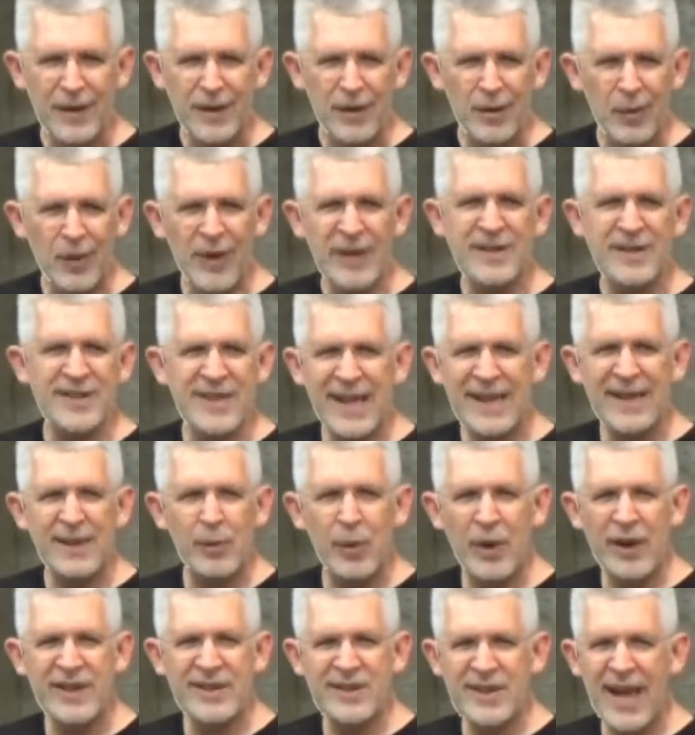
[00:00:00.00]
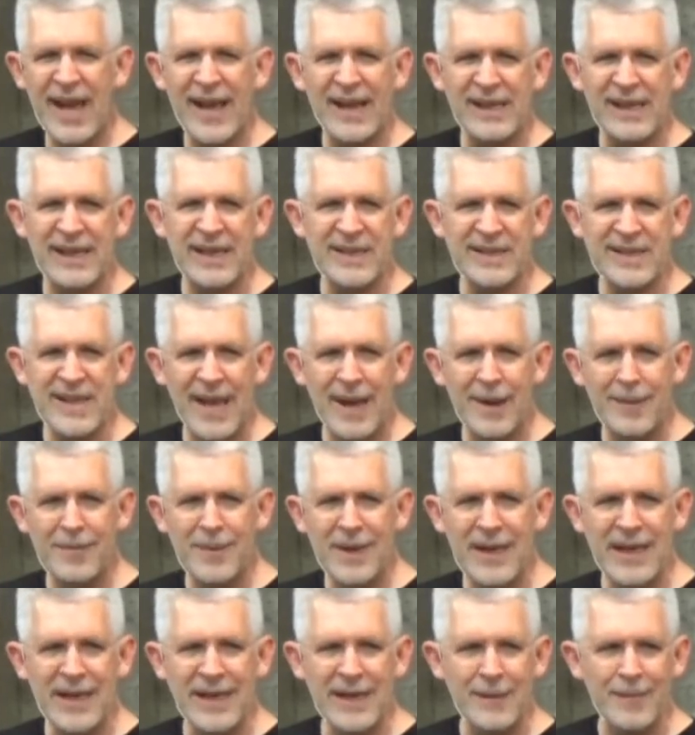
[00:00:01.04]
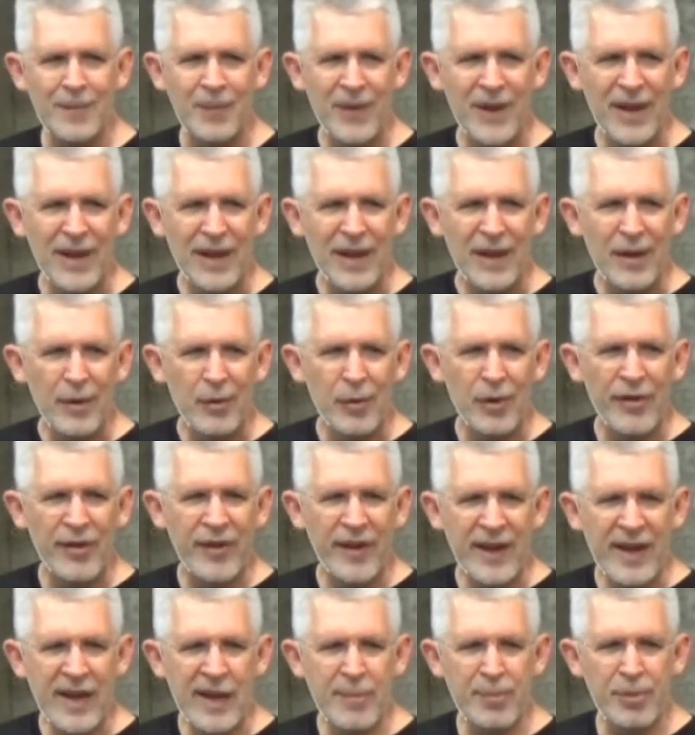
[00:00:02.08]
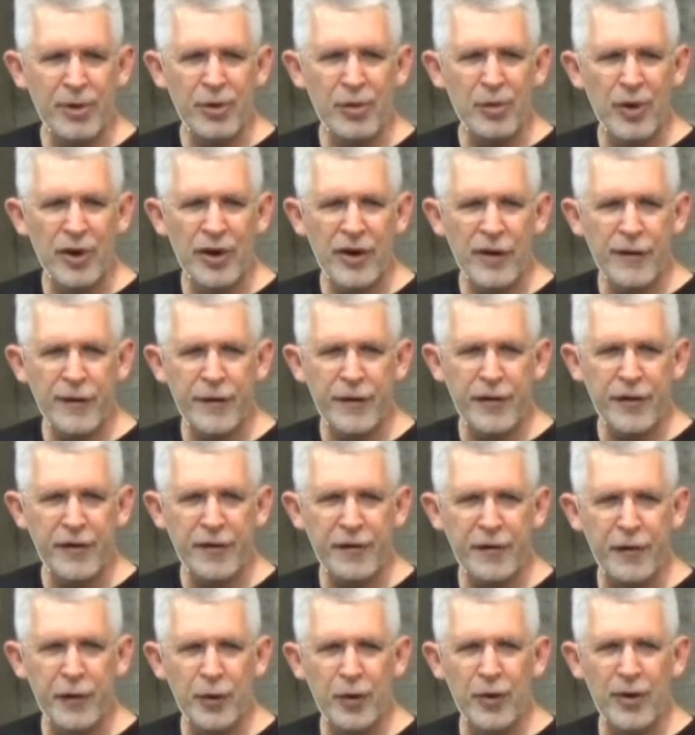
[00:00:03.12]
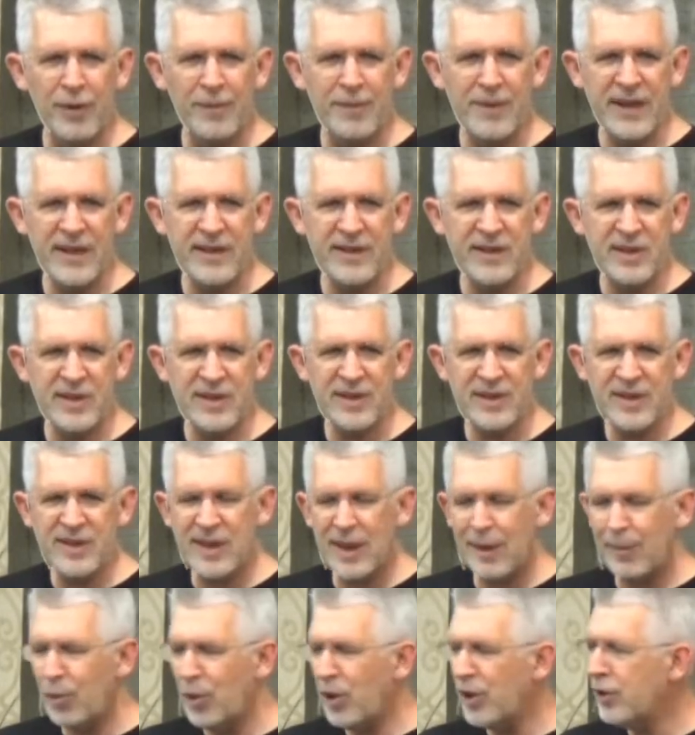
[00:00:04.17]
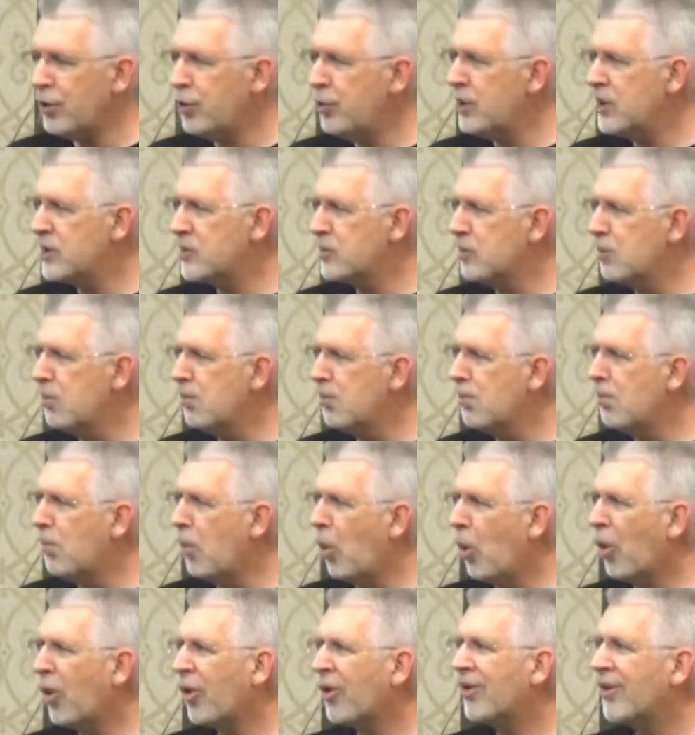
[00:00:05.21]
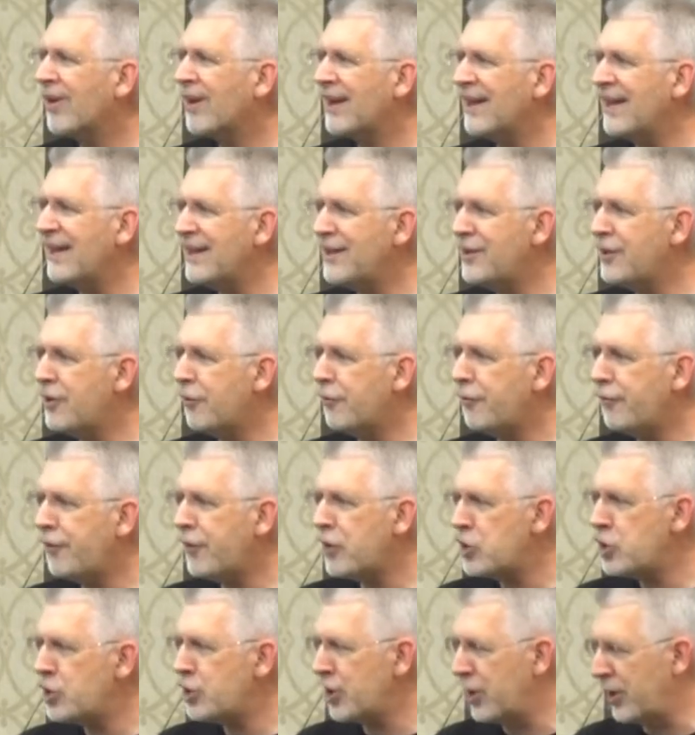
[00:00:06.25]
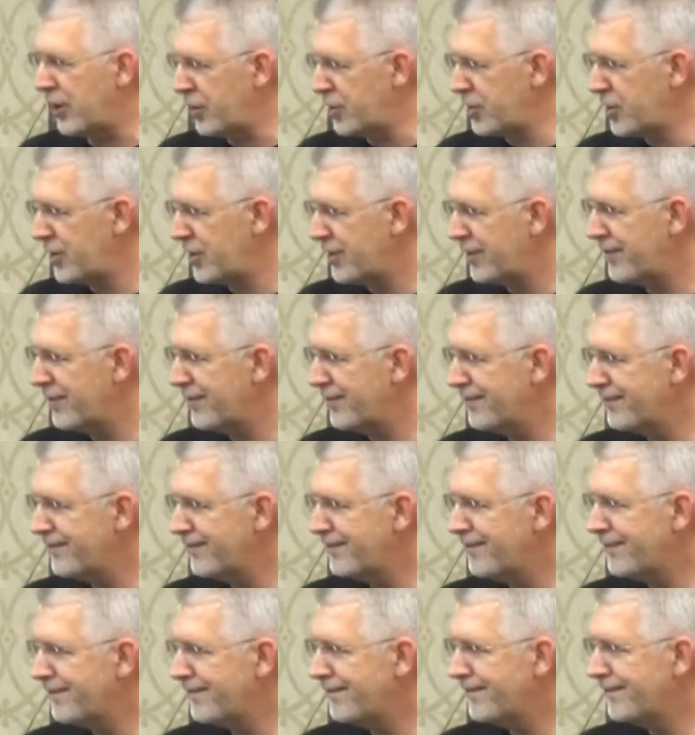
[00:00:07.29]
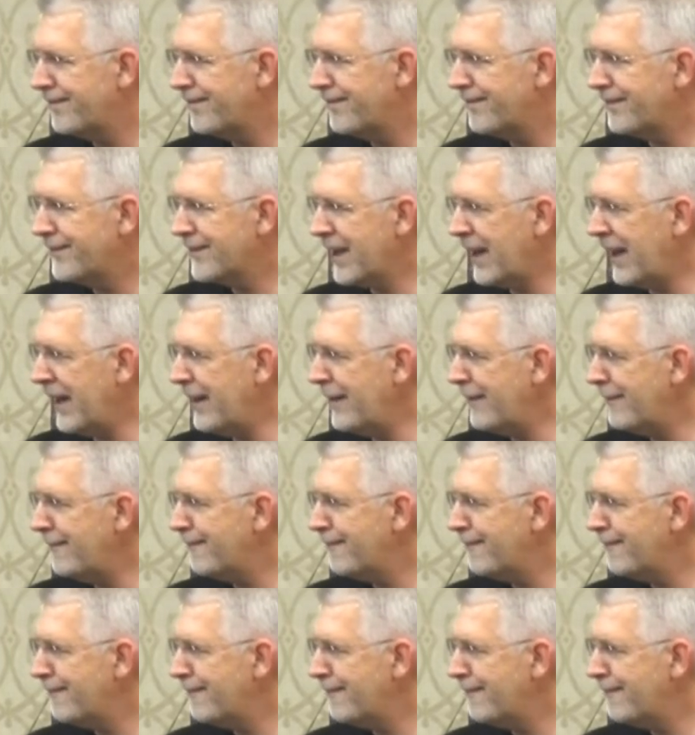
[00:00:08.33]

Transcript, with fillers: What is that what exactly does that mean? Well, the Hebrew word for fool means someone who is morally deficient. Okay?